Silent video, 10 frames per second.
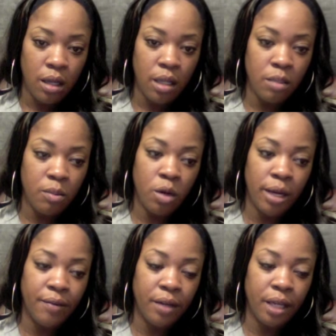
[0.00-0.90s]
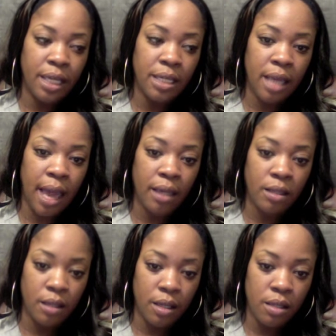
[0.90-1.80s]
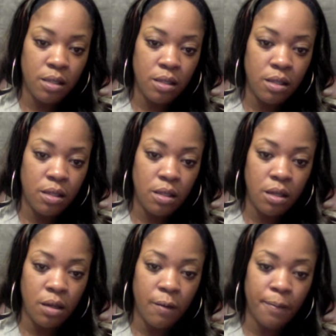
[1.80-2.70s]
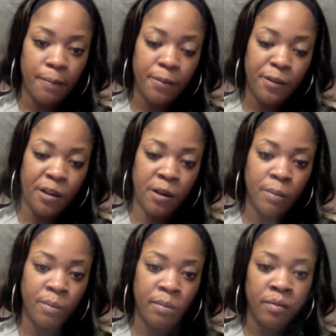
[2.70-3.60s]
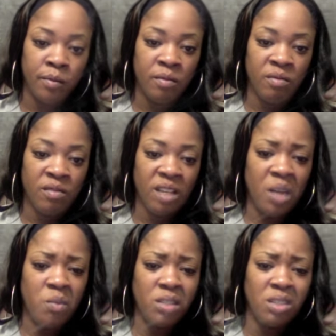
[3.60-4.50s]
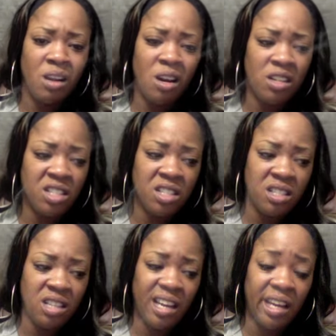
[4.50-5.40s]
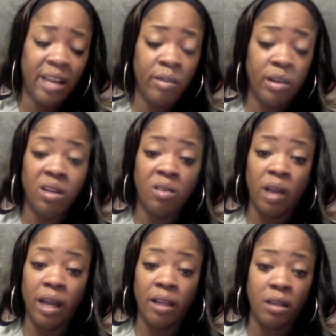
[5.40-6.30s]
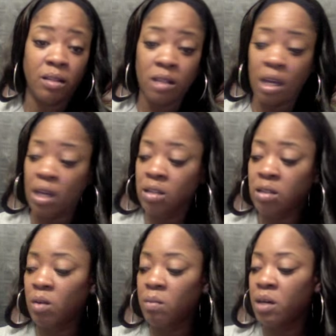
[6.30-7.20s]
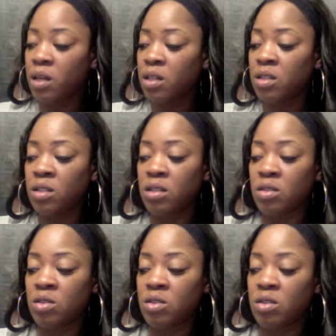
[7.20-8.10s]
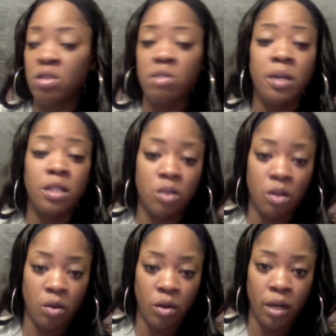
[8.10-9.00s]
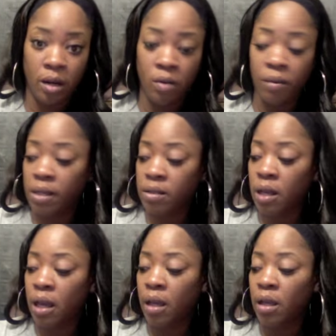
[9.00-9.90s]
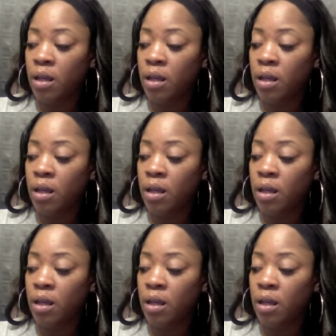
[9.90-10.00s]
easy, more of an easy access, you know. So, and I went to the Arginese site, and I really don't like their site. It's so much. It's, it's too much going on on that site.